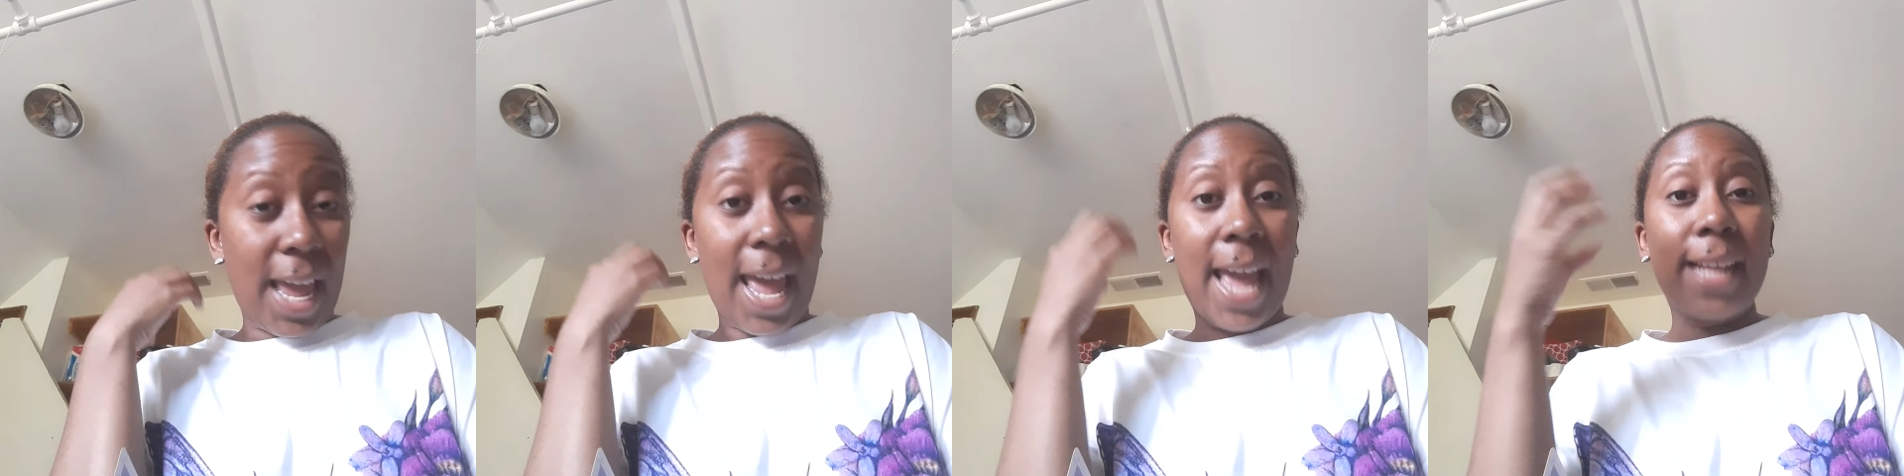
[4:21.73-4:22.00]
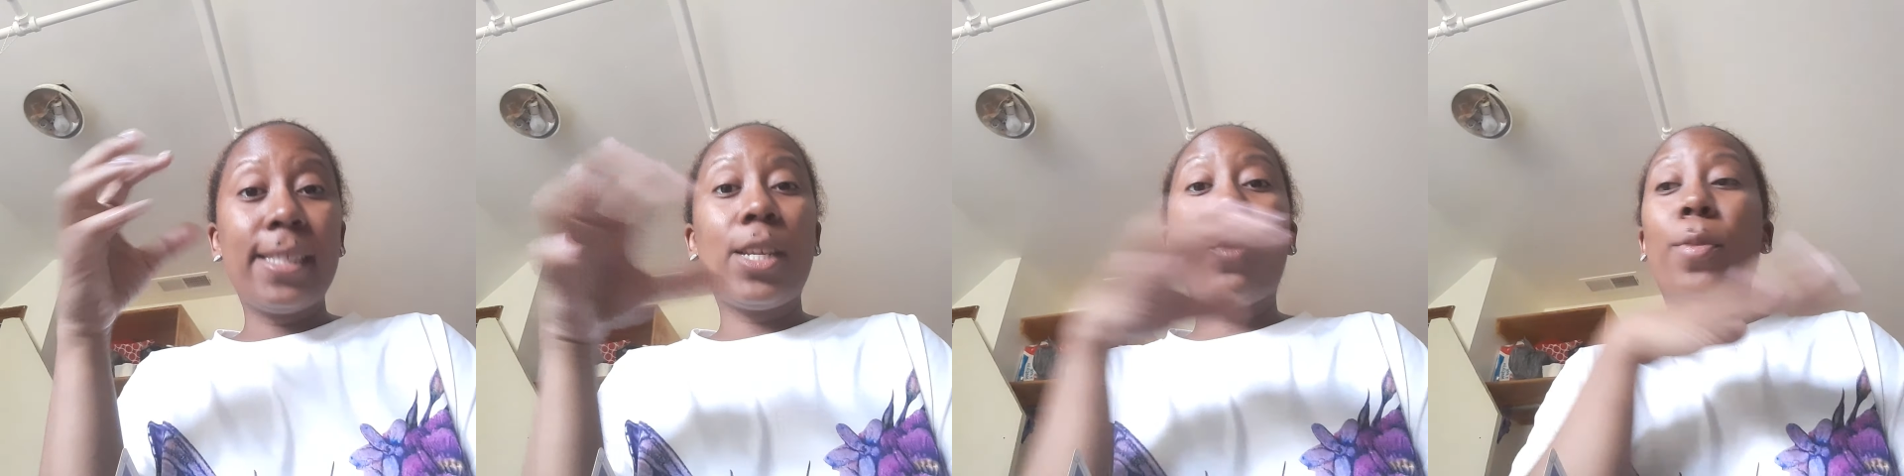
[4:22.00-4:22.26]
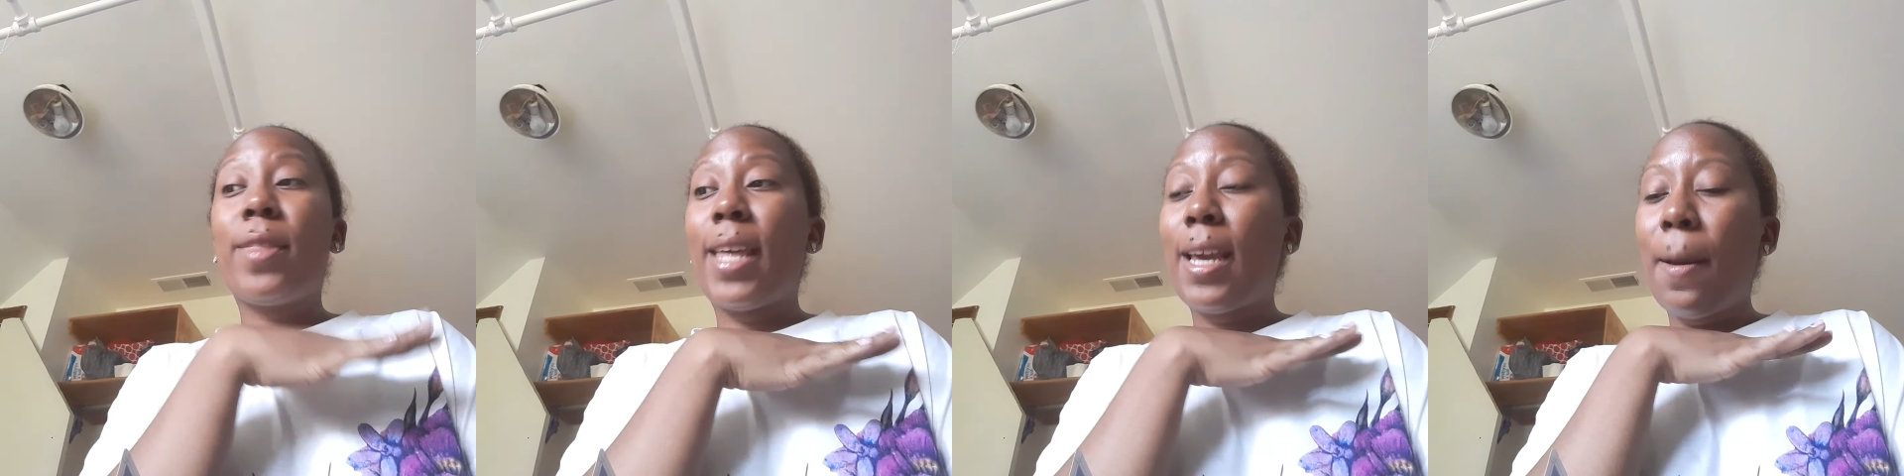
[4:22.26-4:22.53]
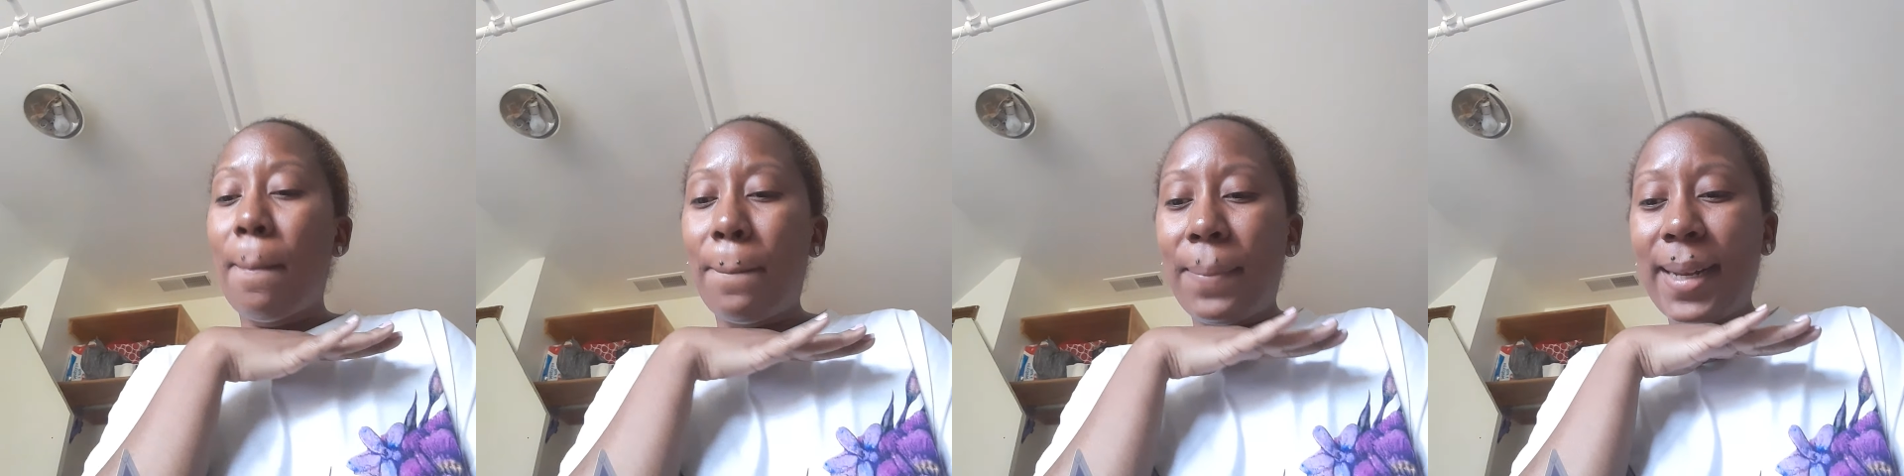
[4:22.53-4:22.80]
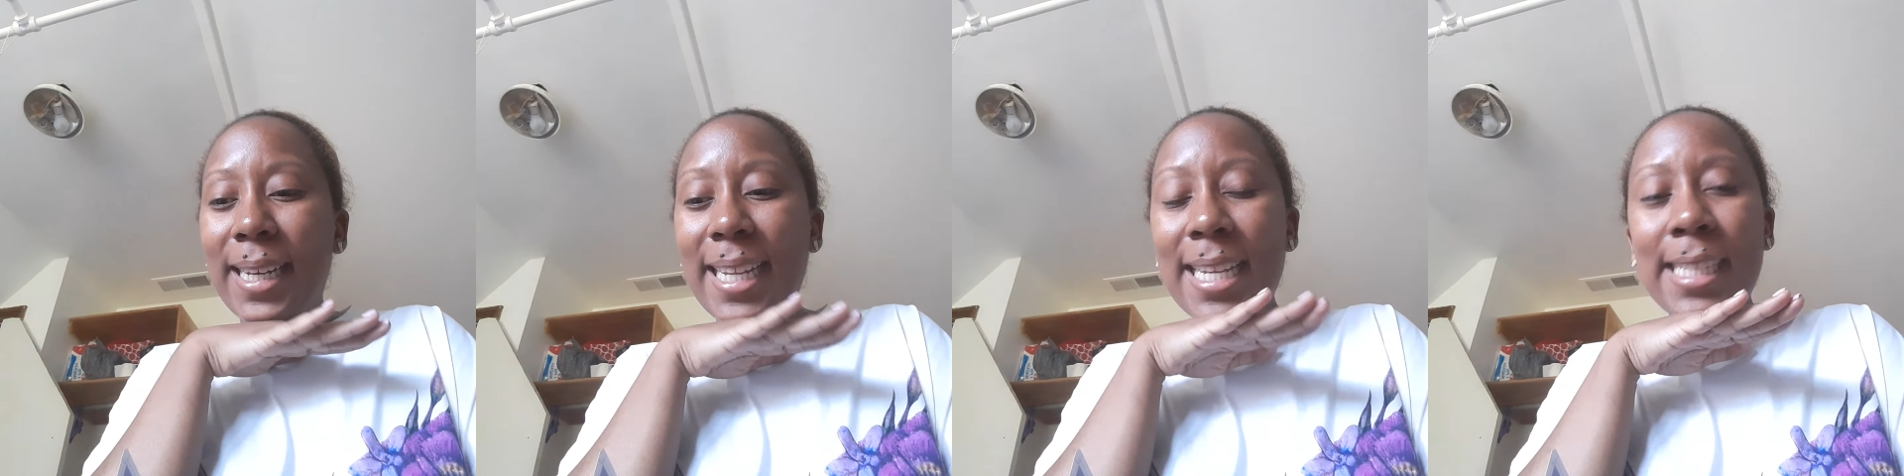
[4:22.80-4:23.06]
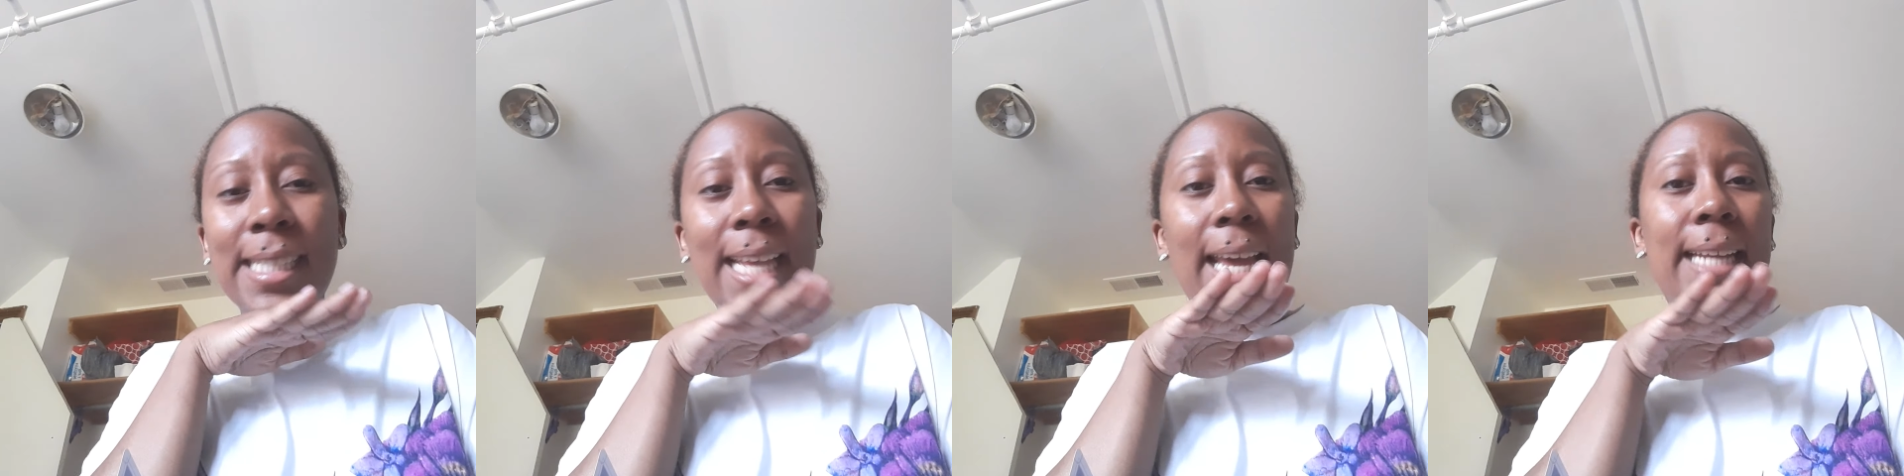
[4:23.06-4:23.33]
end it with a
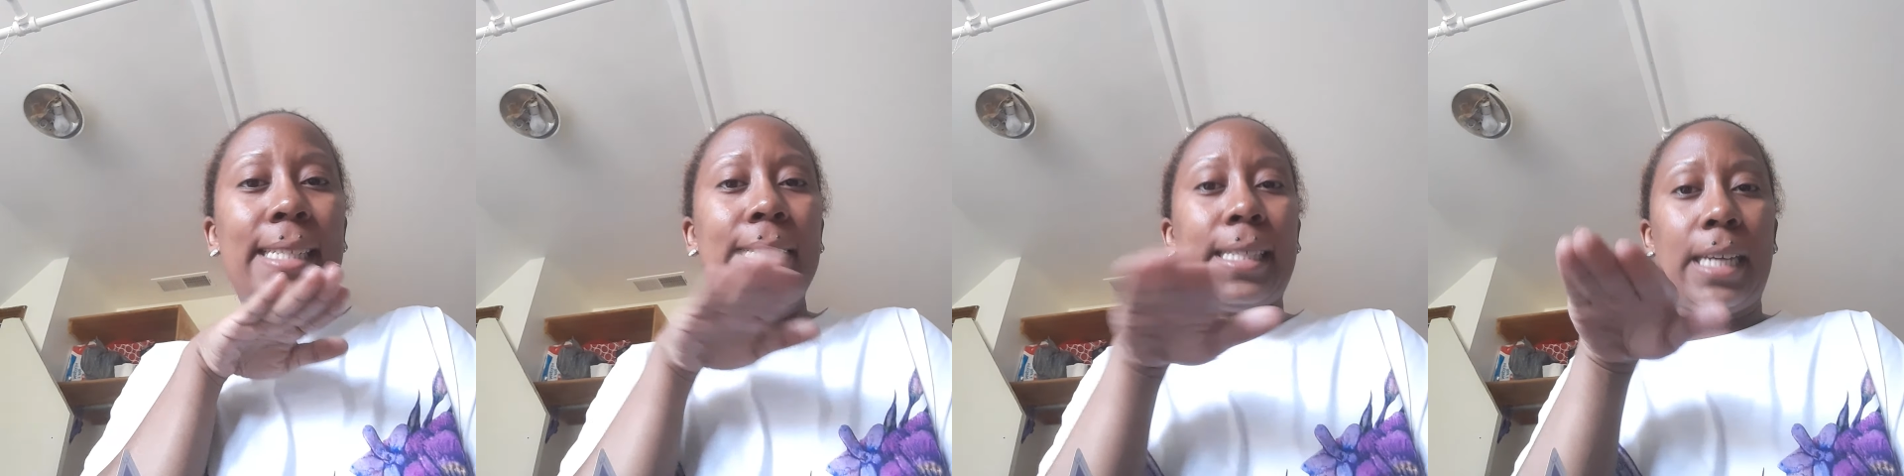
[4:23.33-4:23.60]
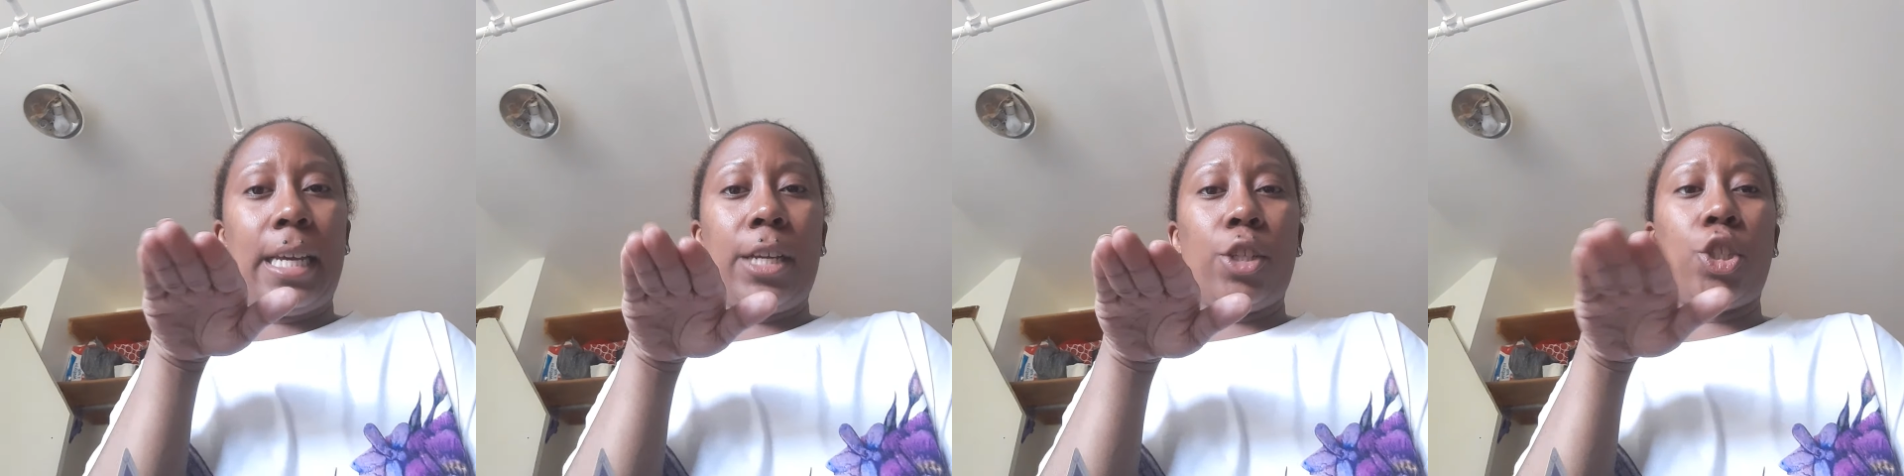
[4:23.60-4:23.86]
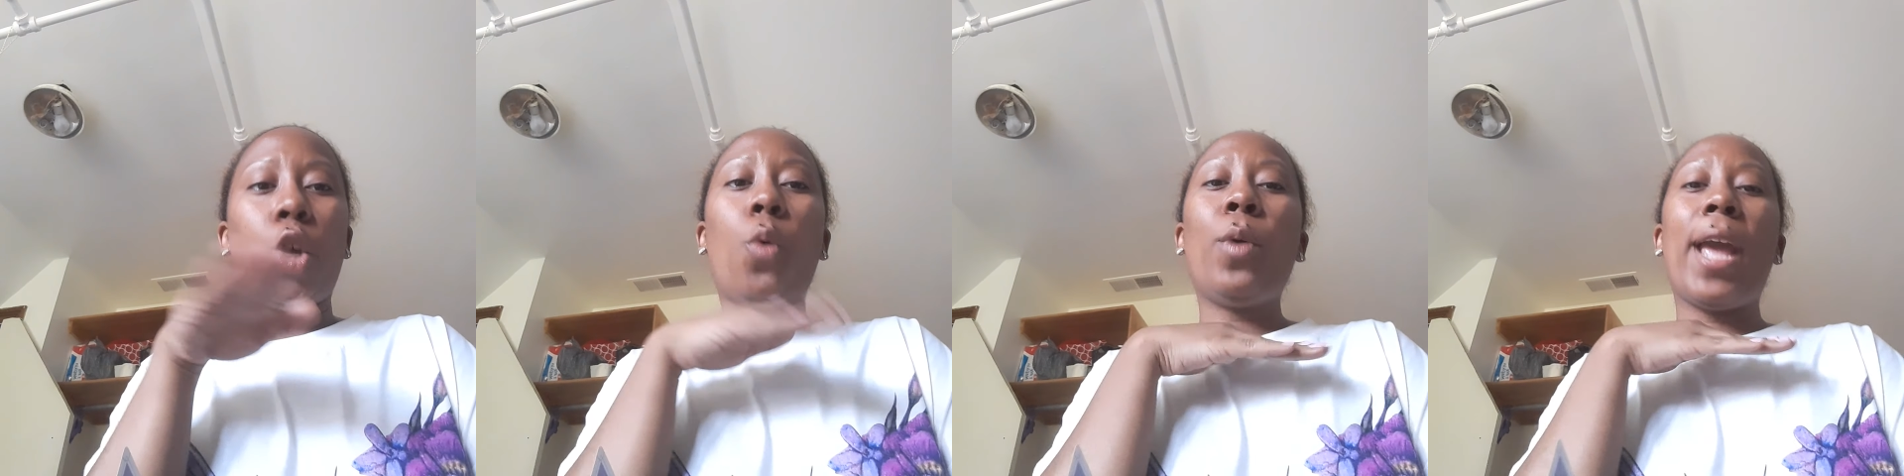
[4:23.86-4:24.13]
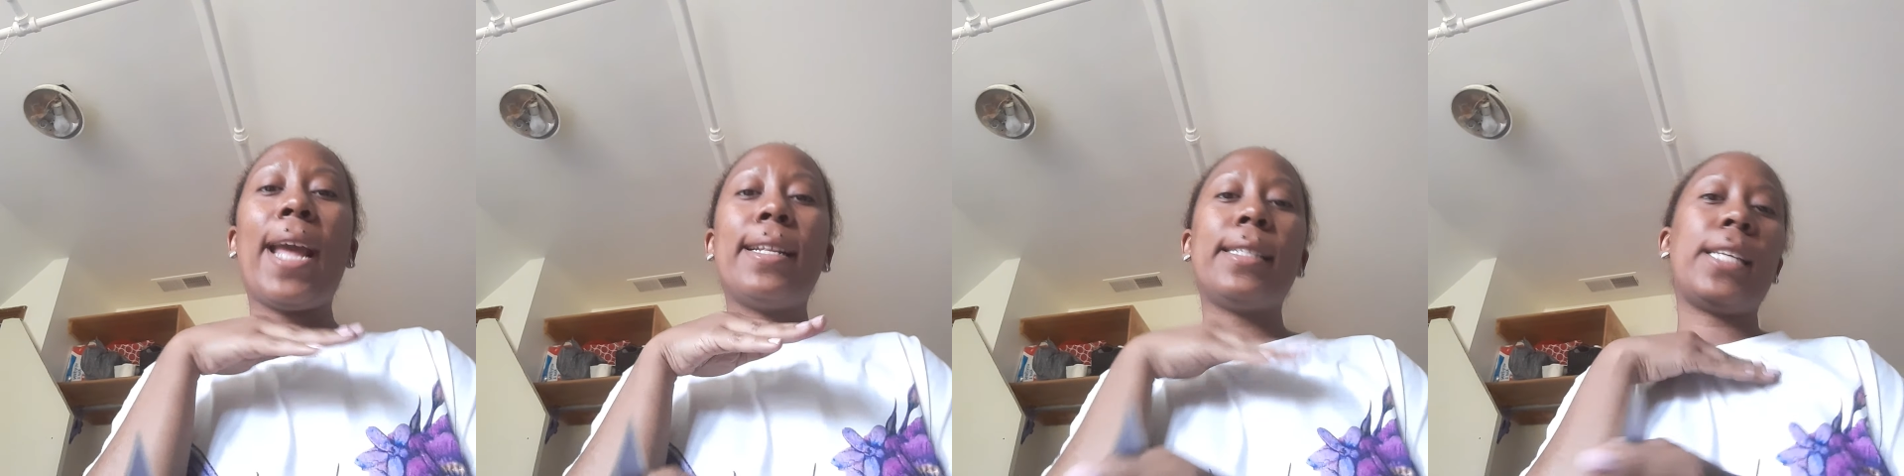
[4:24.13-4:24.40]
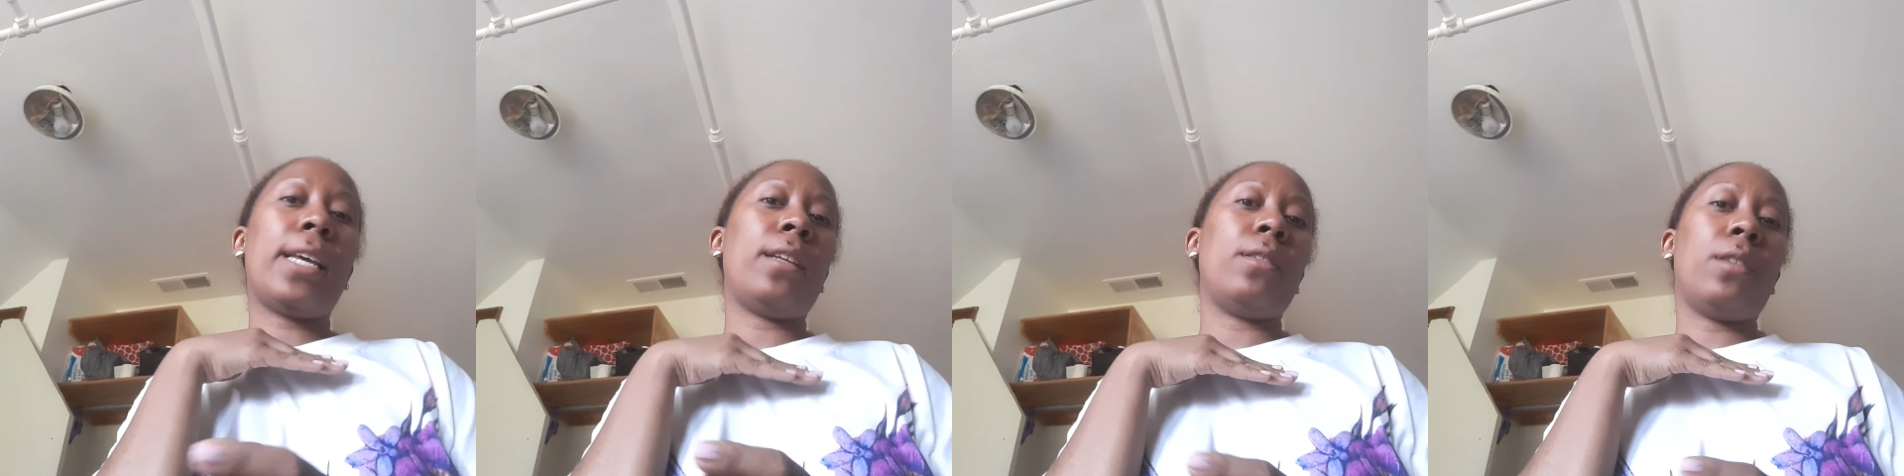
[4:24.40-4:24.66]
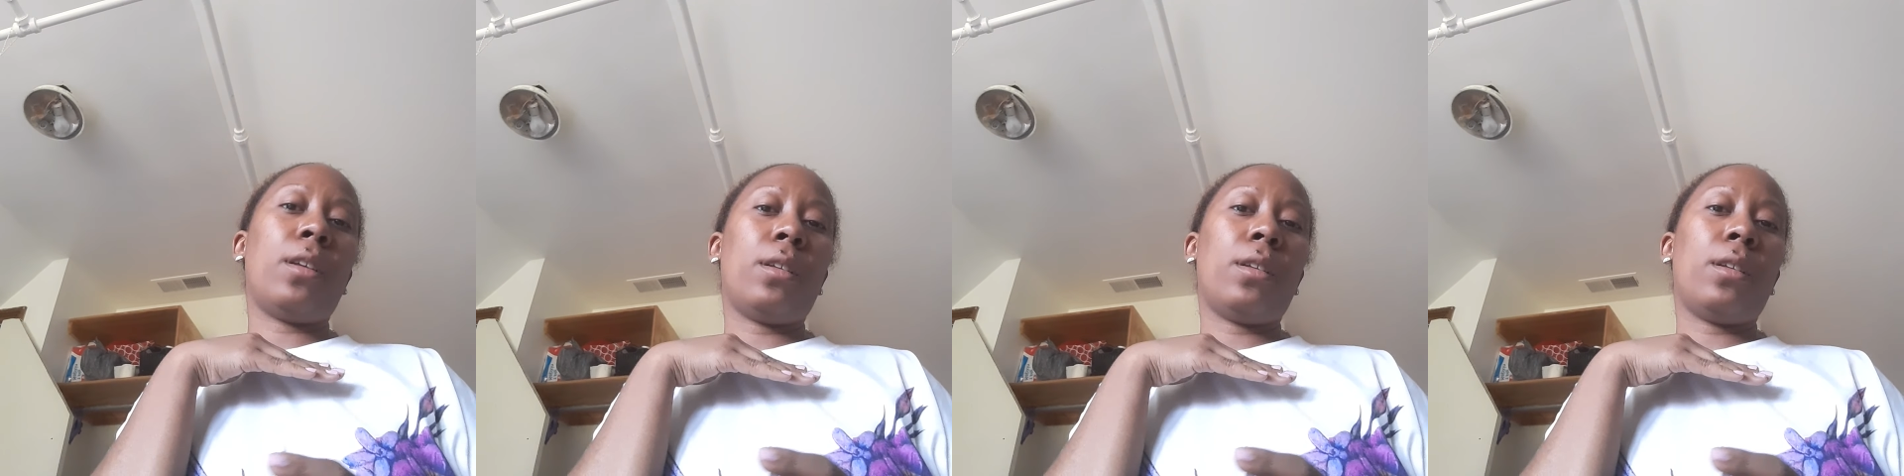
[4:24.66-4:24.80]
complete ending don't end it